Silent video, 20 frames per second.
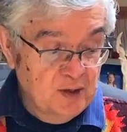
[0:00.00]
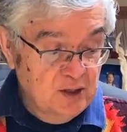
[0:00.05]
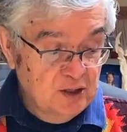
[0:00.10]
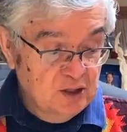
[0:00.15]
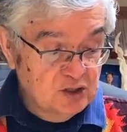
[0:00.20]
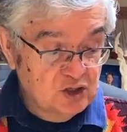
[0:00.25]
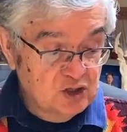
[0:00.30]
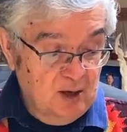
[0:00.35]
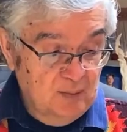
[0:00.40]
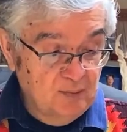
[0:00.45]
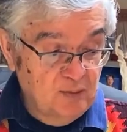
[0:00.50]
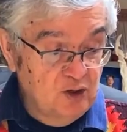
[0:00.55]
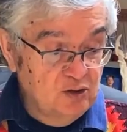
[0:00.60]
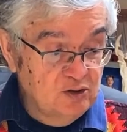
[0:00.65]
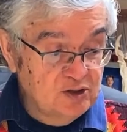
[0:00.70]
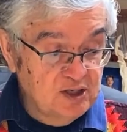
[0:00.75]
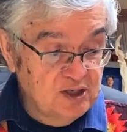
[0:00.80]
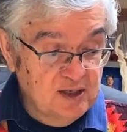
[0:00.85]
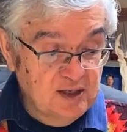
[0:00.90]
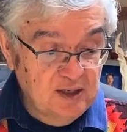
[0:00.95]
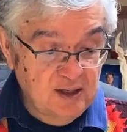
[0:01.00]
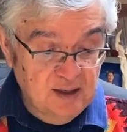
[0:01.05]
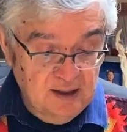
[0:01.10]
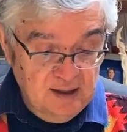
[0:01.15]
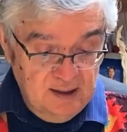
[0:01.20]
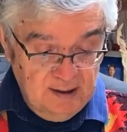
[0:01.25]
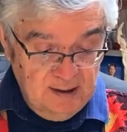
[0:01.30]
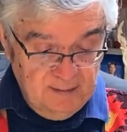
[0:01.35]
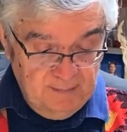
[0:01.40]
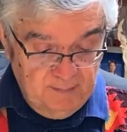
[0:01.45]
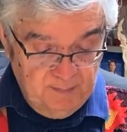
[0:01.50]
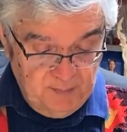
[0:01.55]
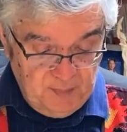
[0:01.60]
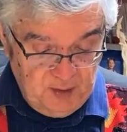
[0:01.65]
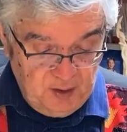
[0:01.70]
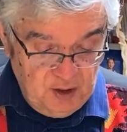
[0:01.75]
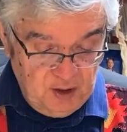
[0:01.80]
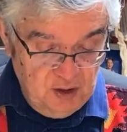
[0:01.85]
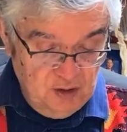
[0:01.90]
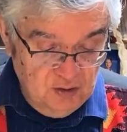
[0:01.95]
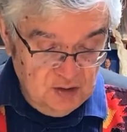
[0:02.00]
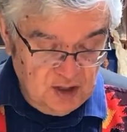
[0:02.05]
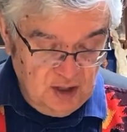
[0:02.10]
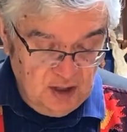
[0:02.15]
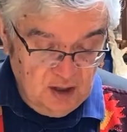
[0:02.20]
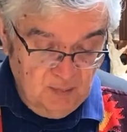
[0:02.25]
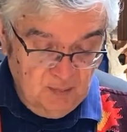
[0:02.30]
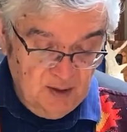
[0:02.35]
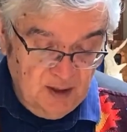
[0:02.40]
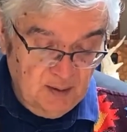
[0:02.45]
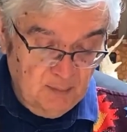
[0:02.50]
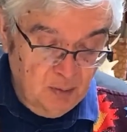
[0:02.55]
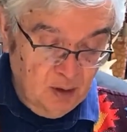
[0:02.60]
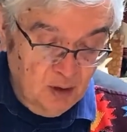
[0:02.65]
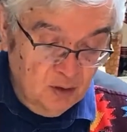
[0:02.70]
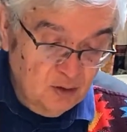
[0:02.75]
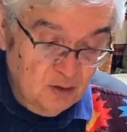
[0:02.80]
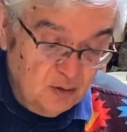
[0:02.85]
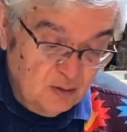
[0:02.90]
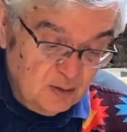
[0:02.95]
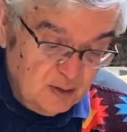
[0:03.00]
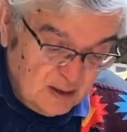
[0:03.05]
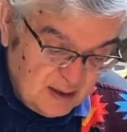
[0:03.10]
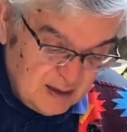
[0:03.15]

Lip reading: So I'm going to use a little bit of blue